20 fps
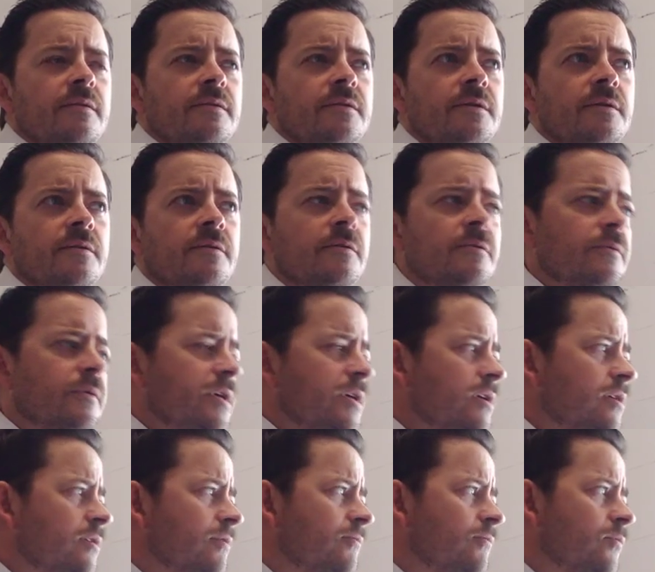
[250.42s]
So
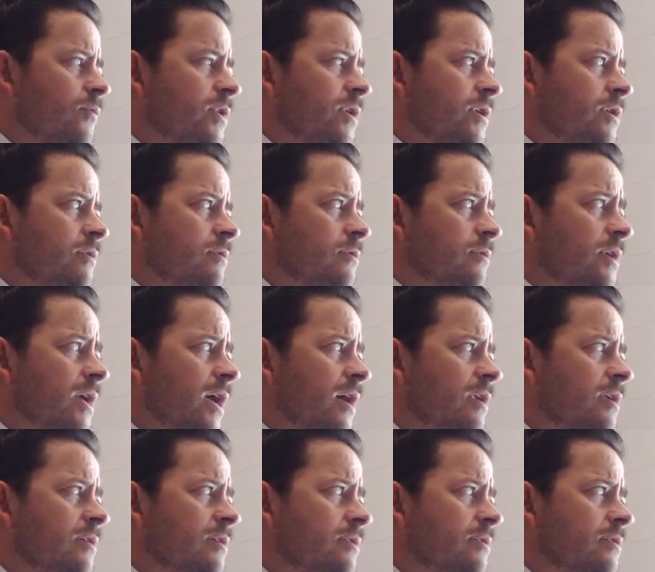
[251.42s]
if we look at
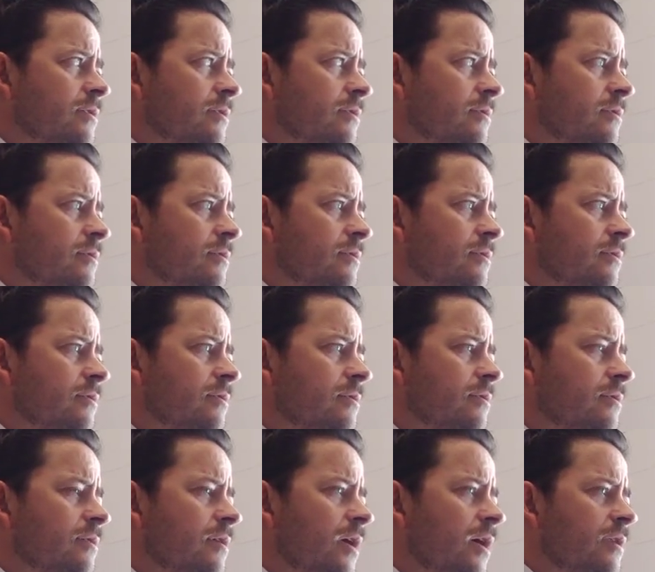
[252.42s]
it
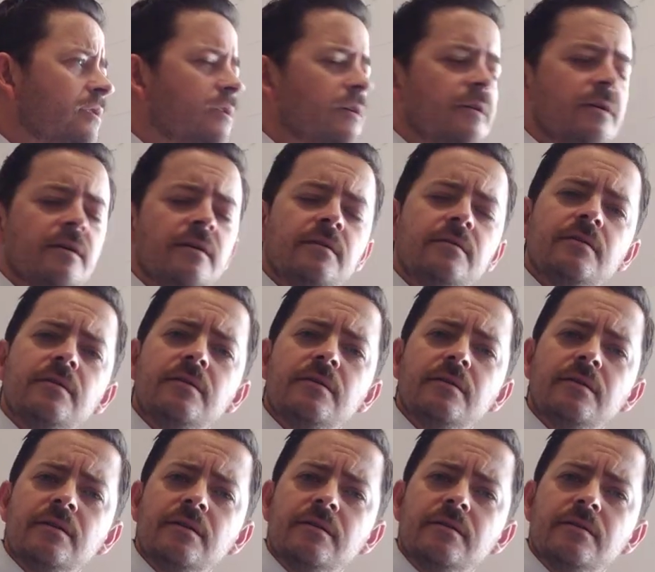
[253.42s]
at the
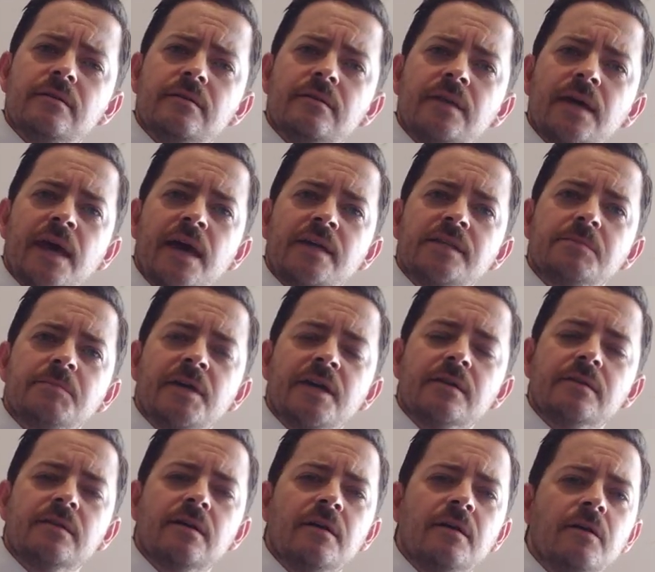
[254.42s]

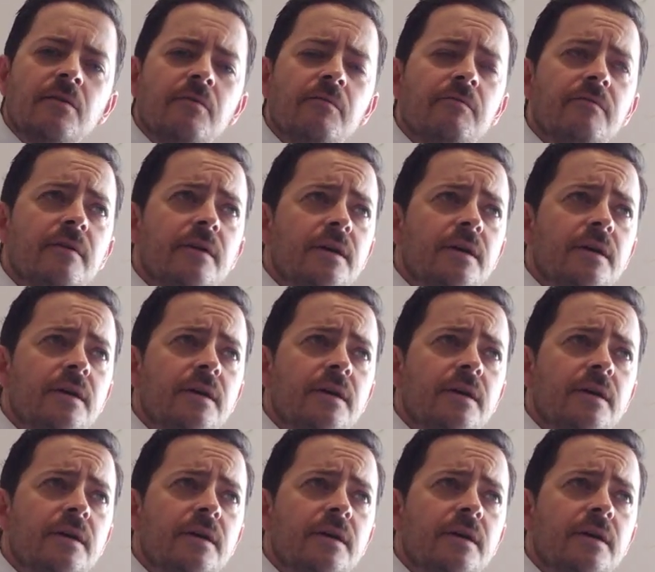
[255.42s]
aspect of